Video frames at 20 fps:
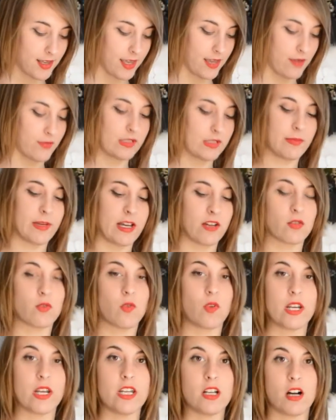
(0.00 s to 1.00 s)
It was about
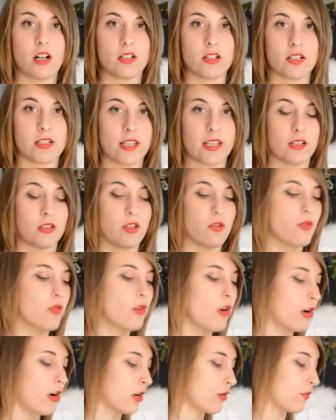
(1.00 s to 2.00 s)
$20 at a local
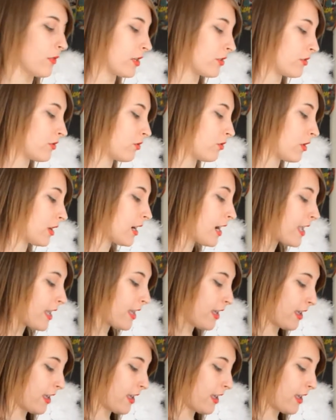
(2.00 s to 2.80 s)
hardware store.